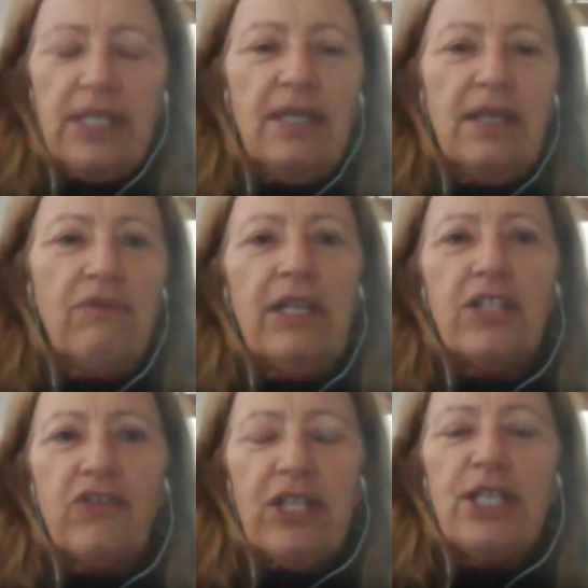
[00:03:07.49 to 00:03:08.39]
And it really
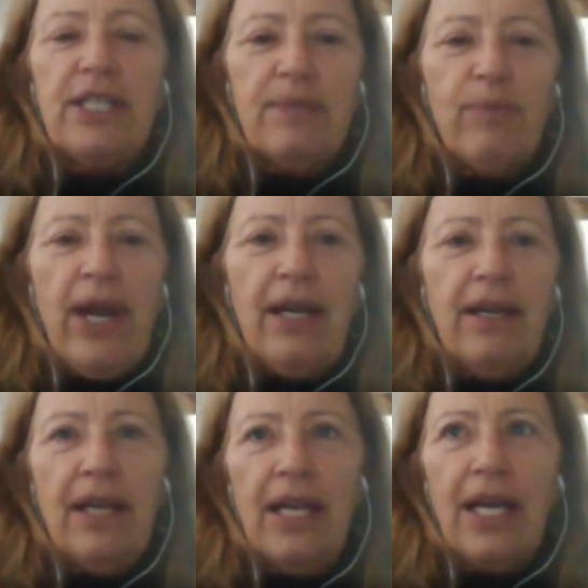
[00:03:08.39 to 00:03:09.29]
stretches his brain,
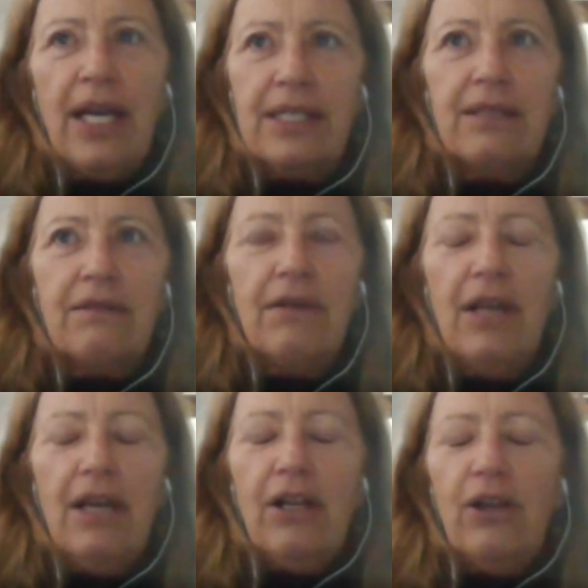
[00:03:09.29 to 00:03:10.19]
and he gets to
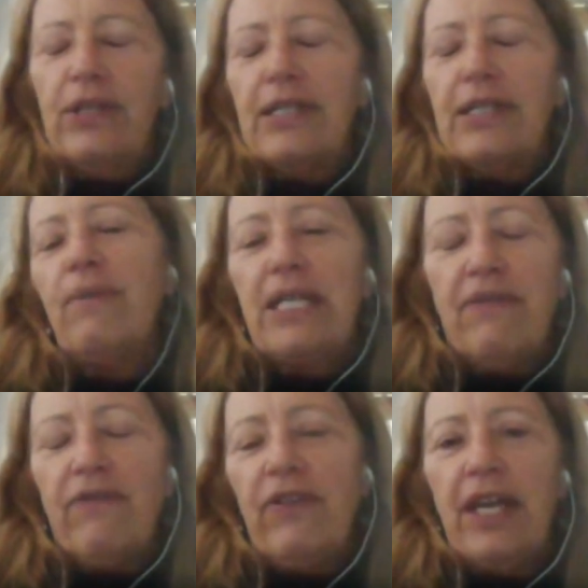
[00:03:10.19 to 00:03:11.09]
learn so many
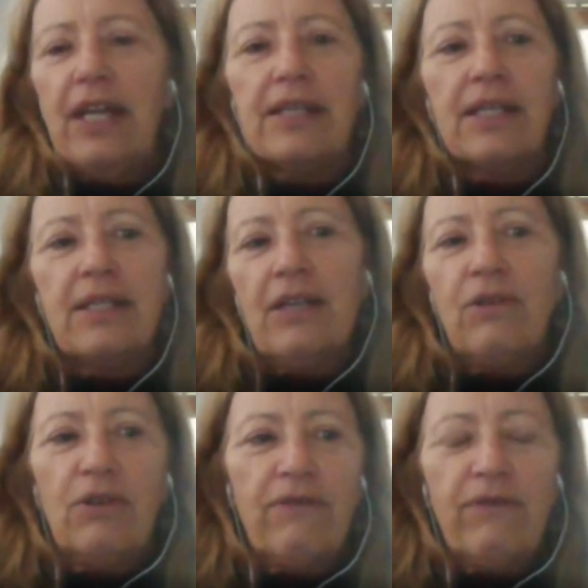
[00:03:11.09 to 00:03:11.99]
different things, because he
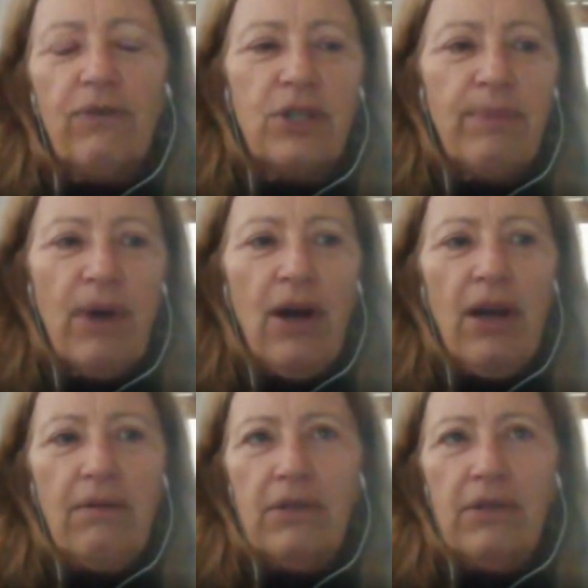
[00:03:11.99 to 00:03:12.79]
couldn't afford to